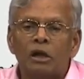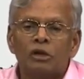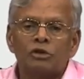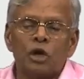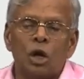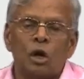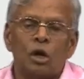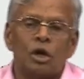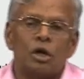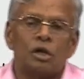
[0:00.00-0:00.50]

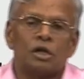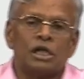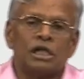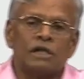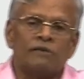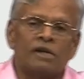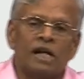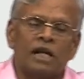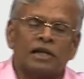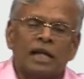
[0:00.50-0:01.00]
So
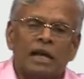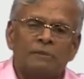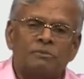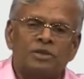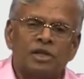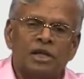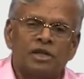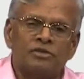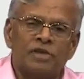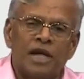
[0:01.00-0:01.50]
given a time
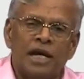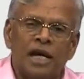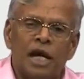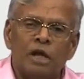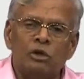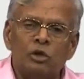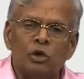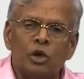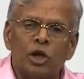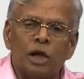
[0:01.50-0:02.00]
series
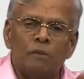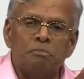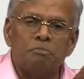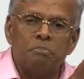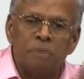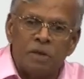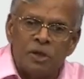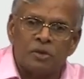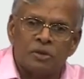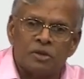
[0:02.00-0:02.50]
data, you
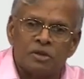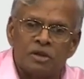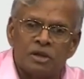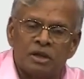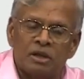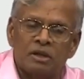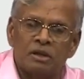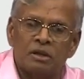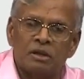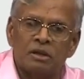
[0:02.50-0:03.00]
compute
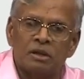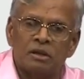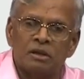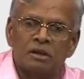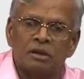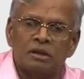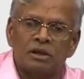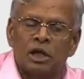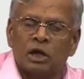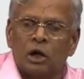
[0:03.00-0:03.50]

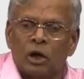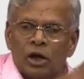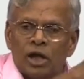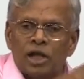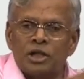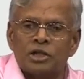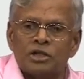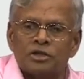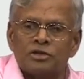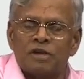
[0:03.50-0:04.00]
the
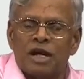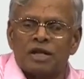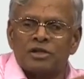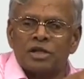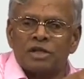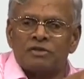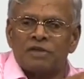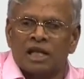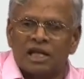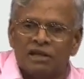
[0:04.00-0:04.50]
correlation
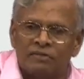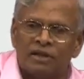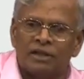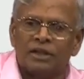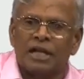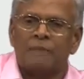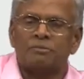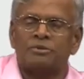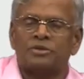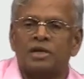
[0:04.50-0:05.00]
structure of the given
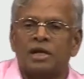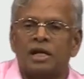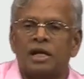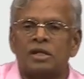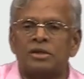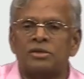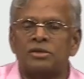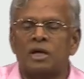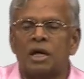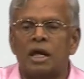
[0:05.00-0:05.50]
time
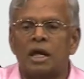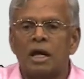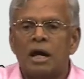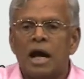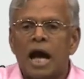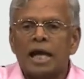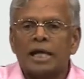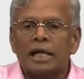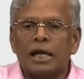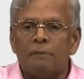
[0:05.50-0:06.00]
series
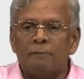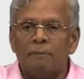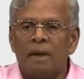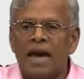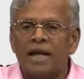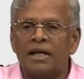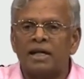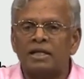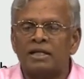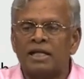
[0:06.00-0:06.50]
and
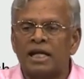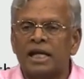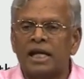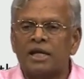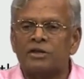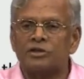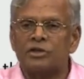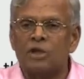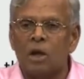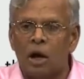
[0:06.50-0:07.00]
compare it
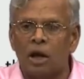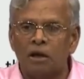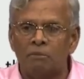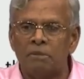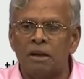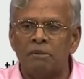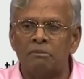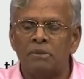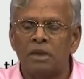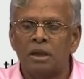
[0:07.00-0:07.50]
against the
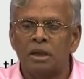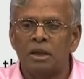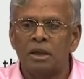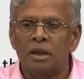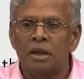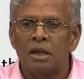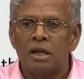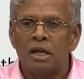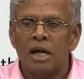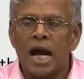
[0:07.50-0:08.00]
album
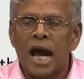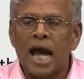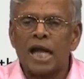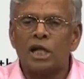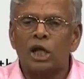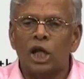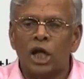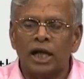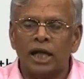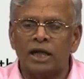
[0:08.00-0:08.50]

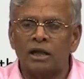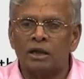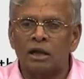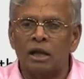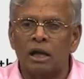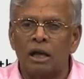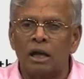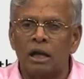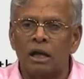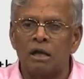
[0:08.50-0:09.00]
and look at
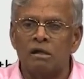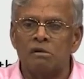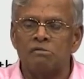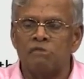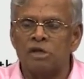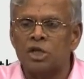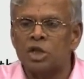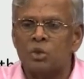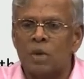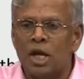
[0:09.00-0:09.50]

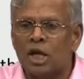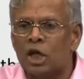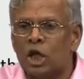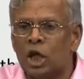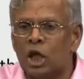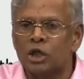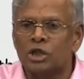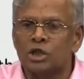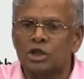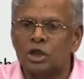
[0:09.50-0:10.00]
which one
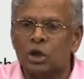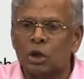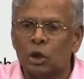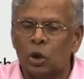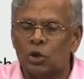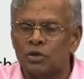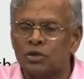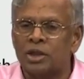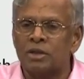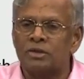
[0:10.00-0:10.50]
looks
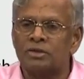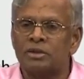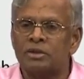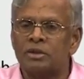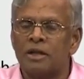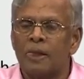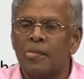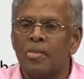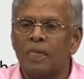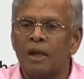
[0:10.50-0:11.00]
closest.